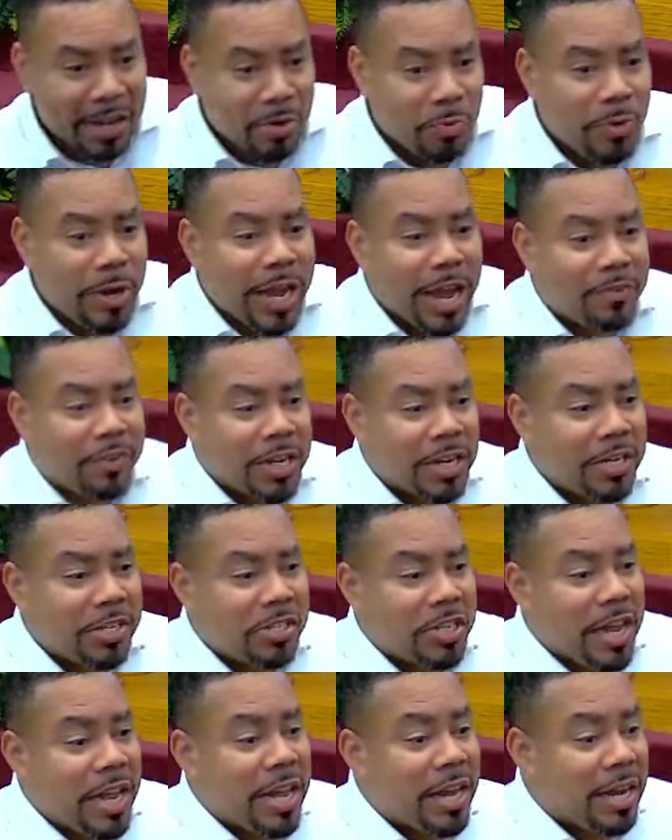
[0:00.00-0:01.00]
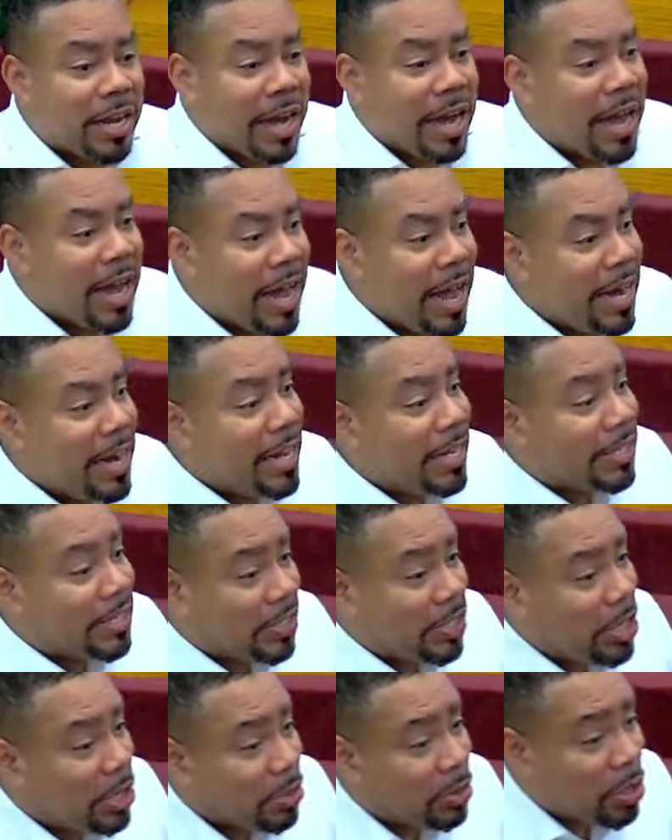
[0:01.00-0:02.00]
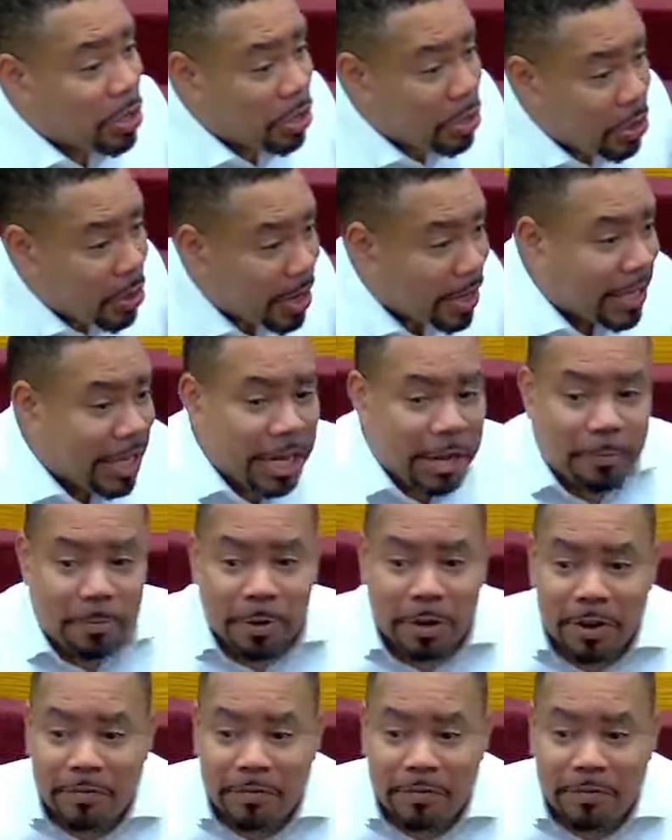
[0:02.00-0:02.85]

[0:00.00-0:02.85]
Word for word: we have to understand god is still the doorkeeper